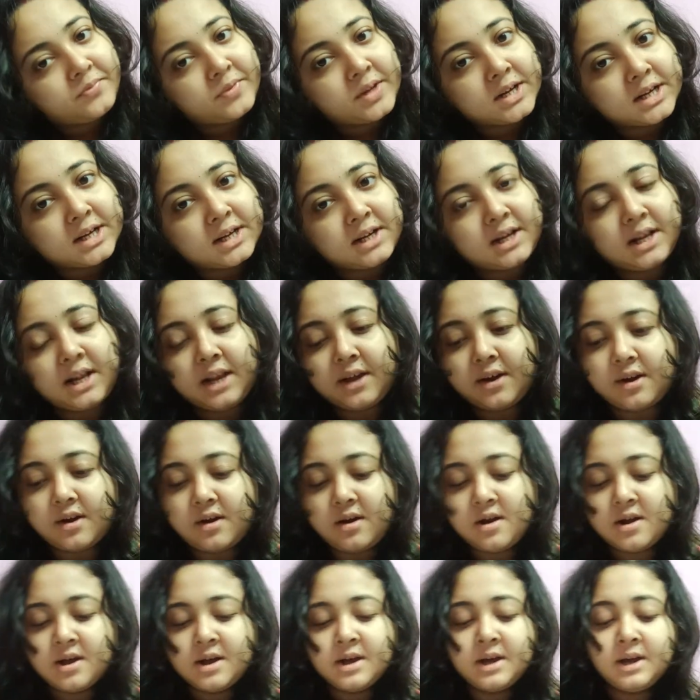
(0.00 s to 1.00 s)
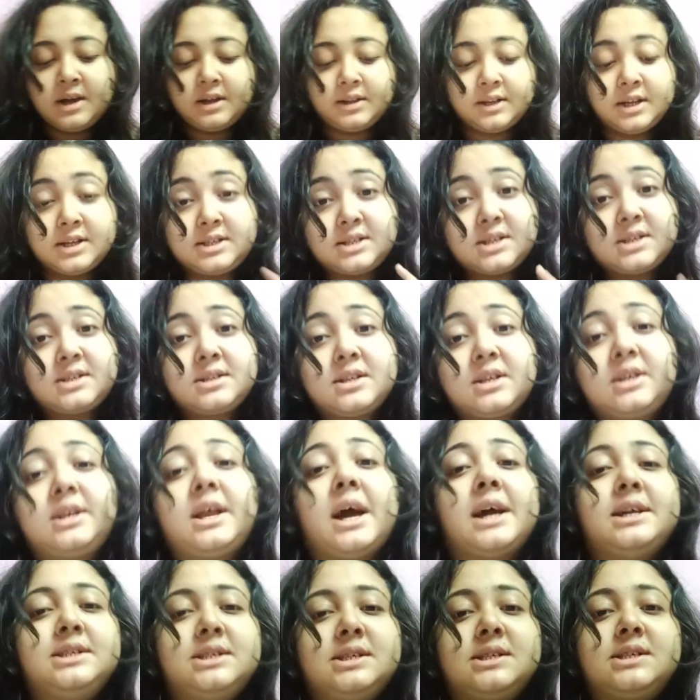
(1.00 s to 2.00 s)
Clear? This is the
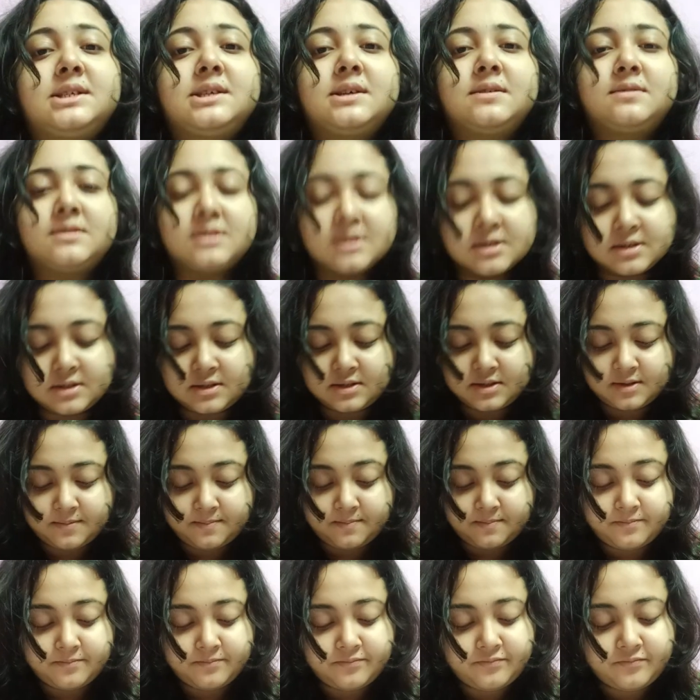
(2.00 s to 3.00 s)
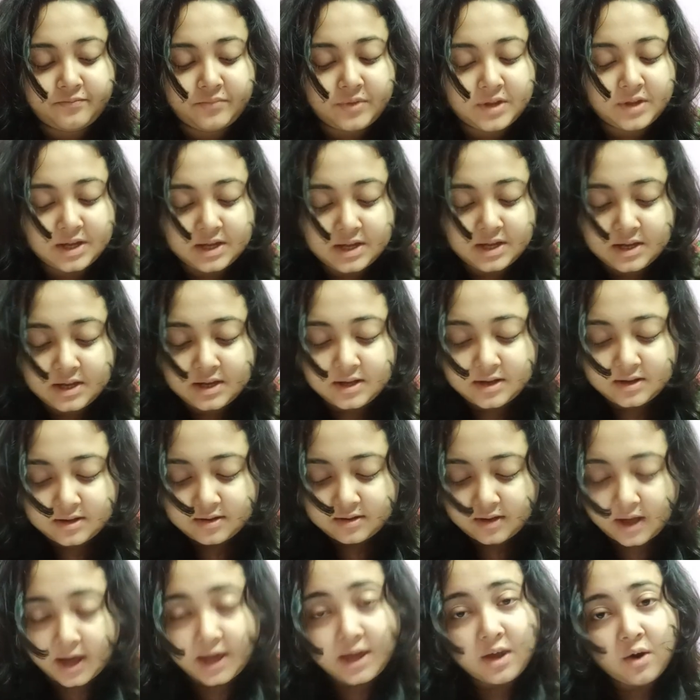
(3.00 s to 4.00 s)
digestive system.
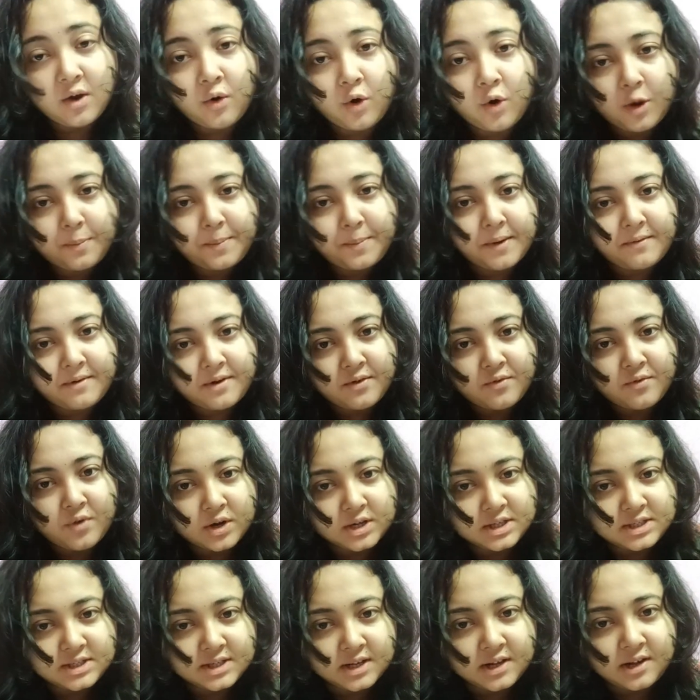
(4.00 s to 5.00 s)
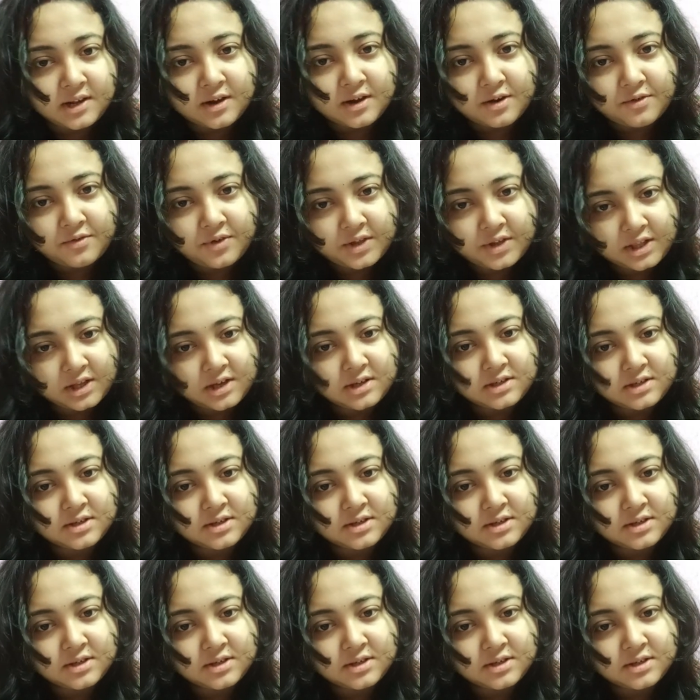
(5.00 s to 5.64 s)
I hope everyone is clear with it.